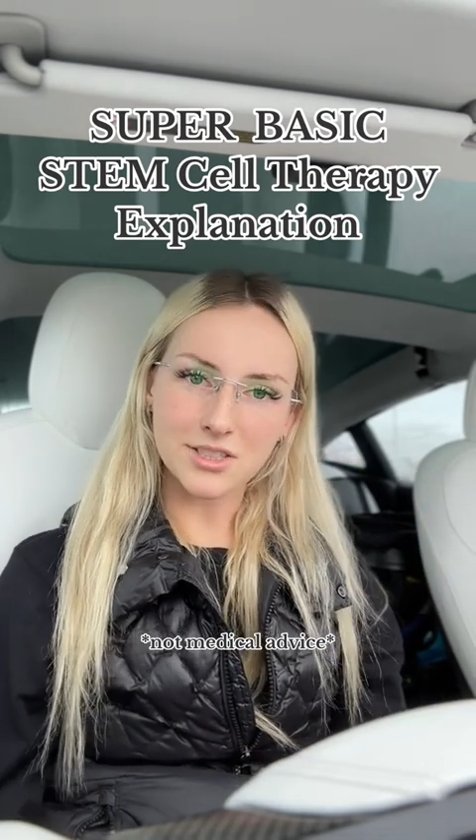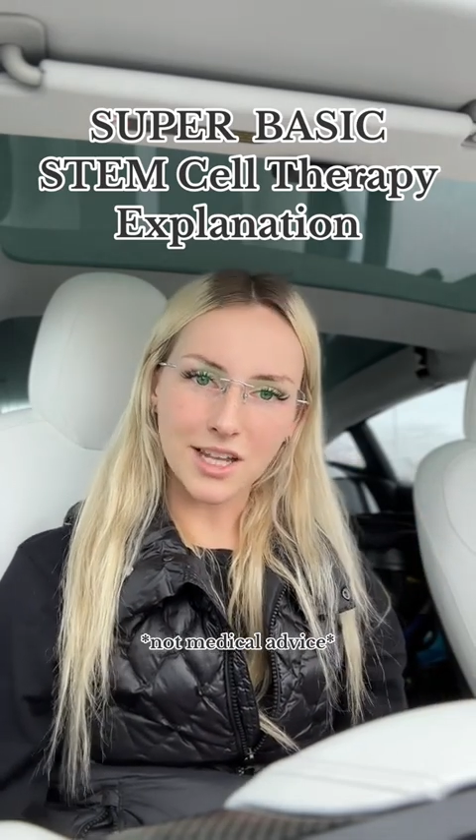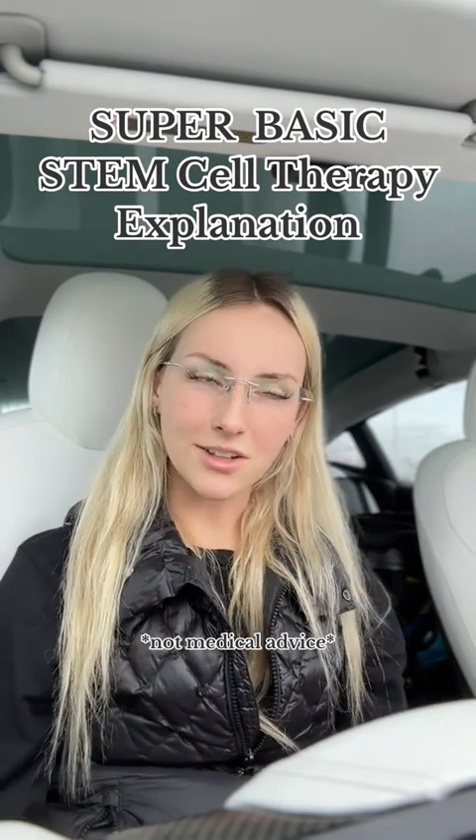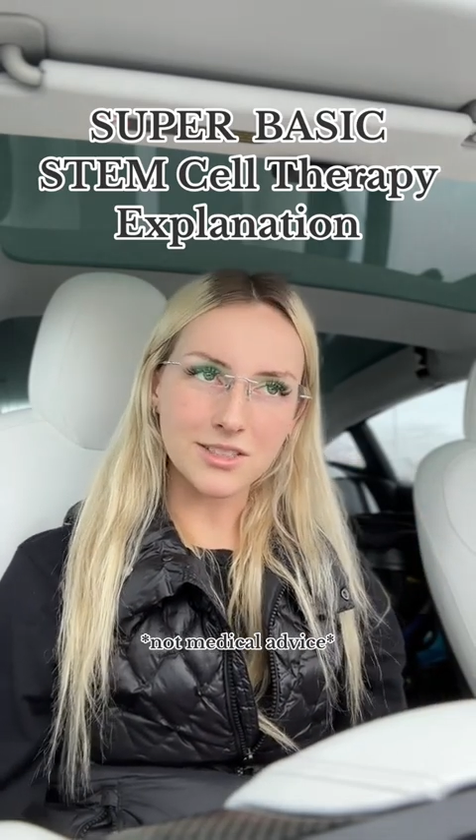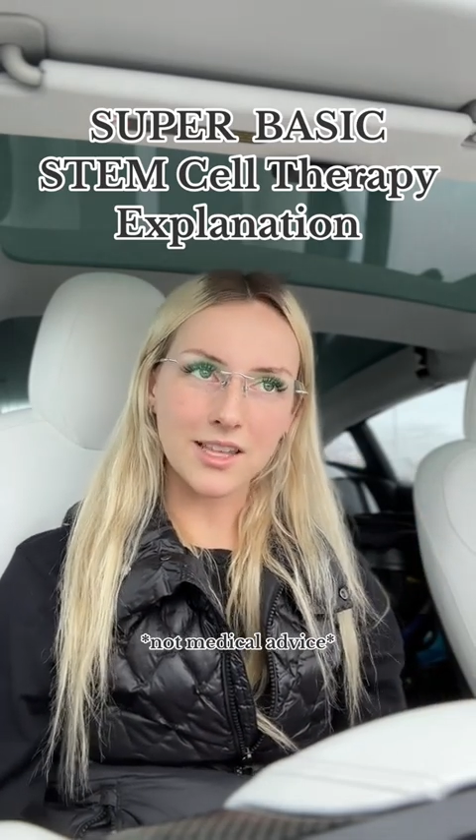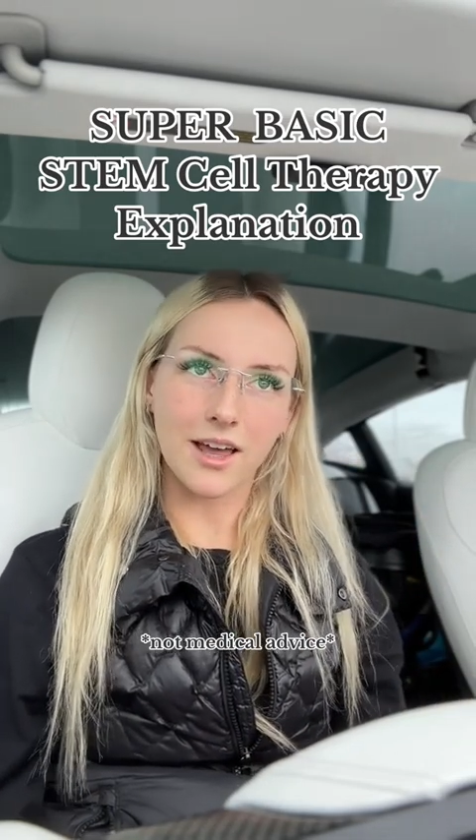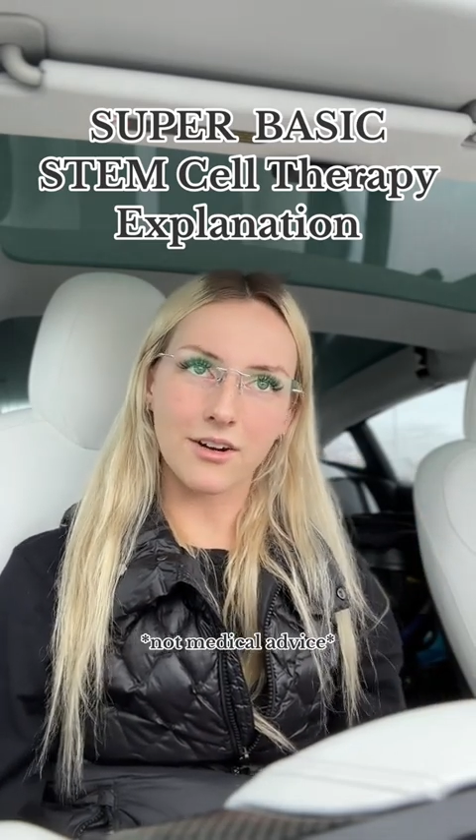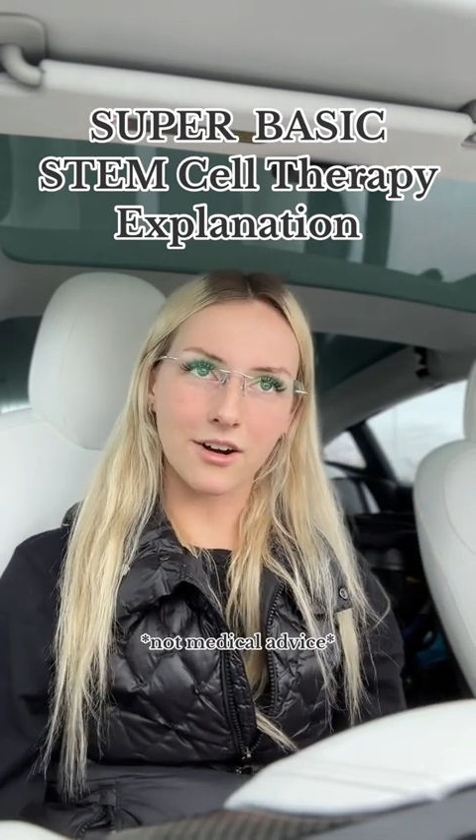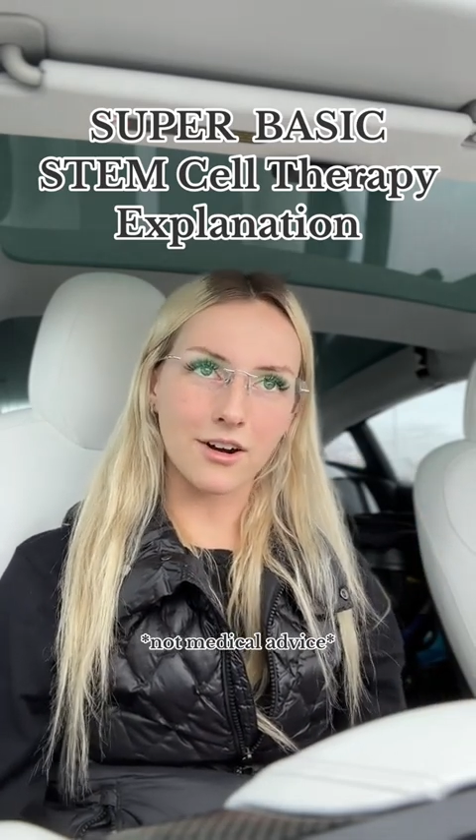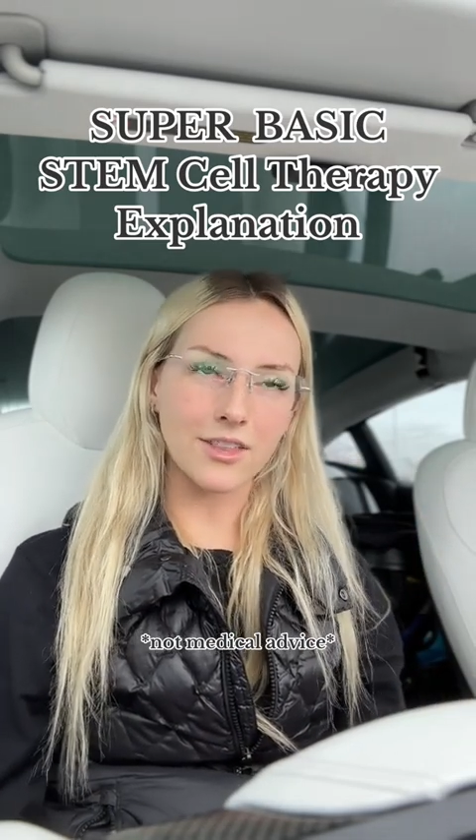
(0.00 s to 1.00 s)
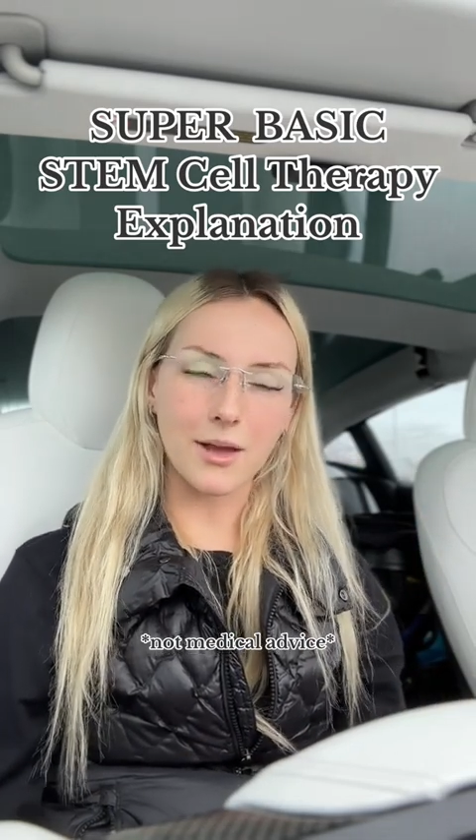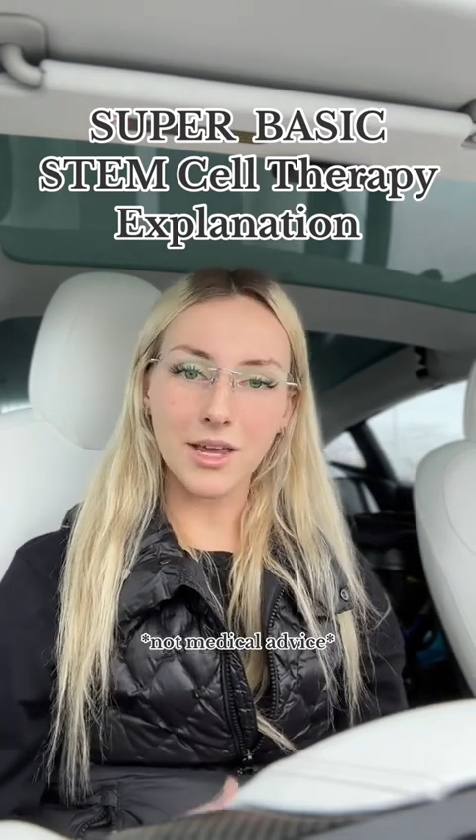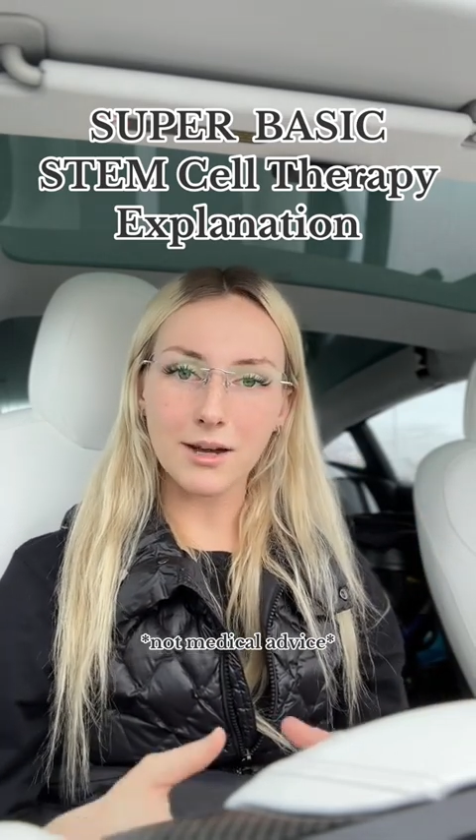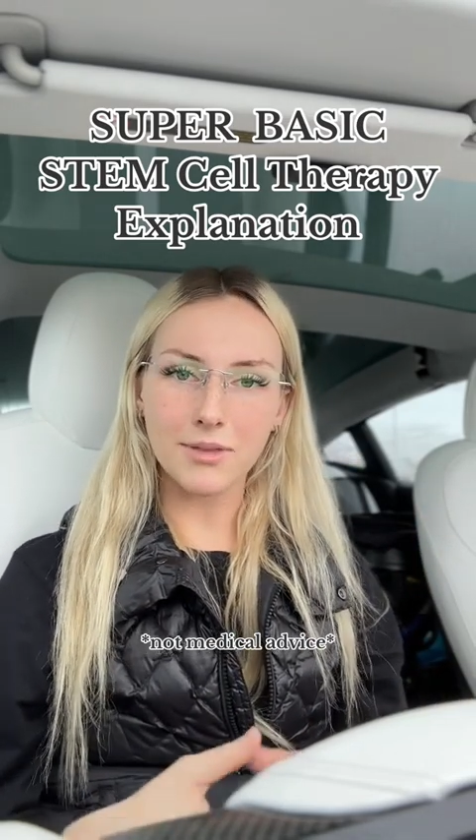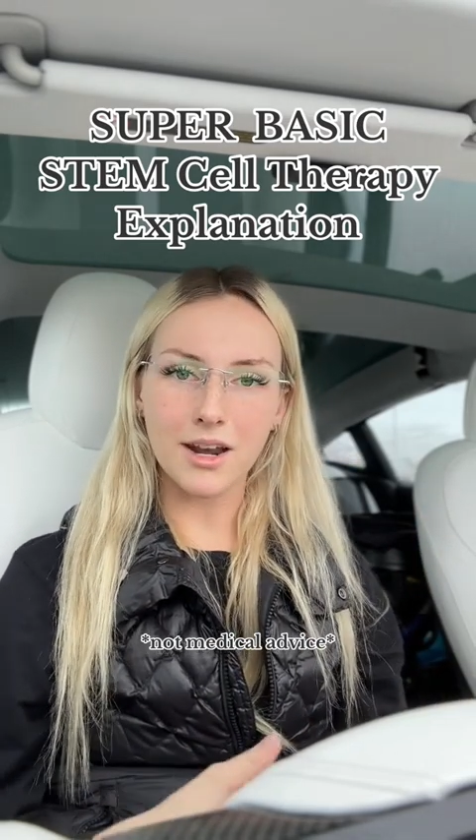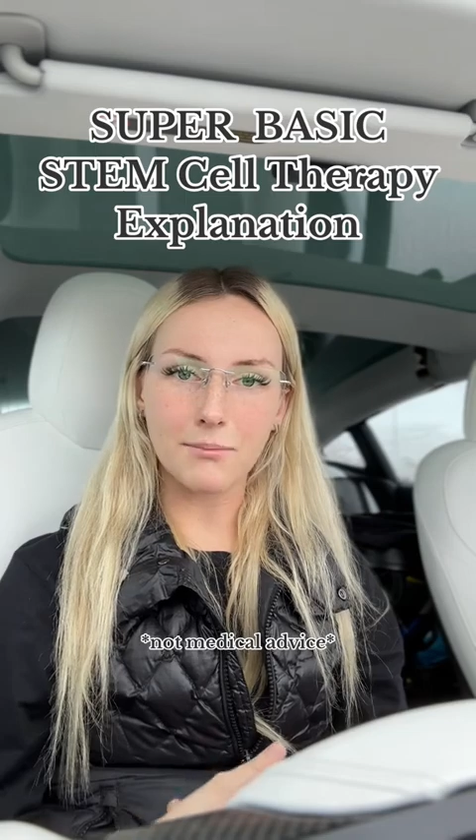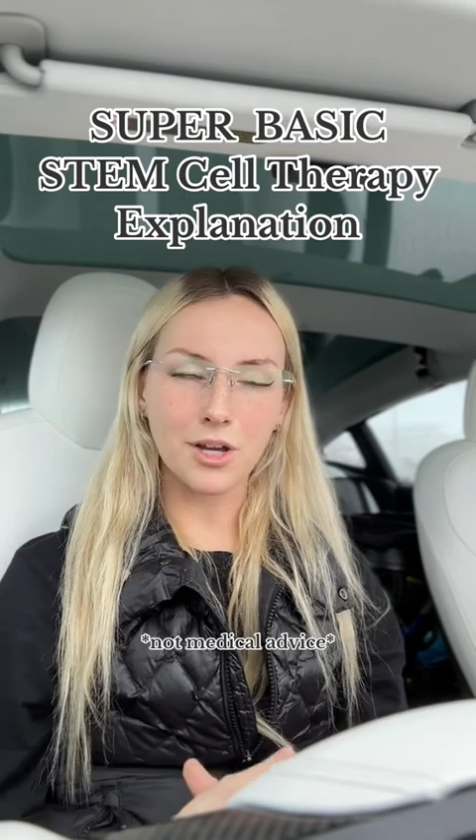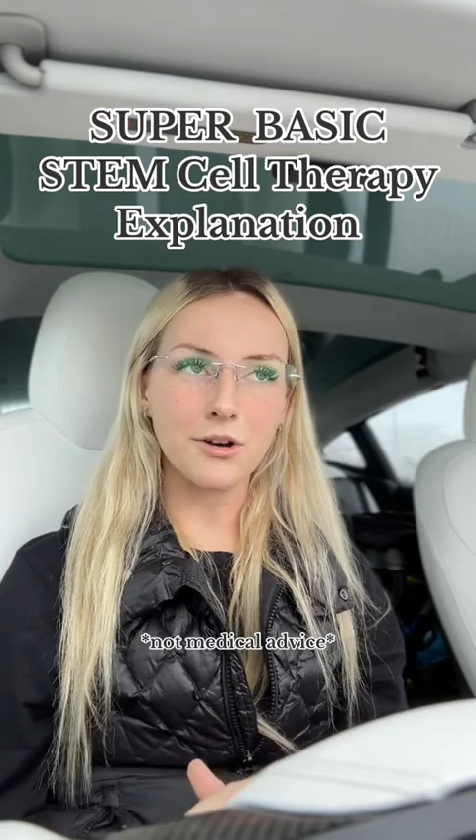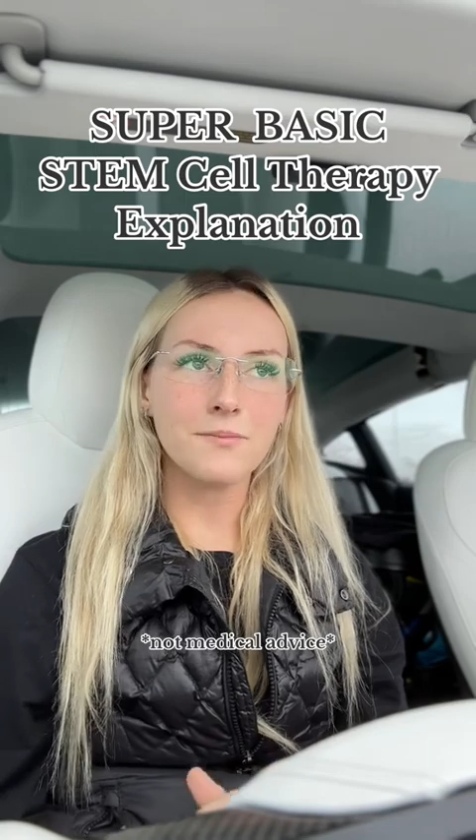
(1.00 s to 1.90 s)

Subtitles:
cells that make up that embryo,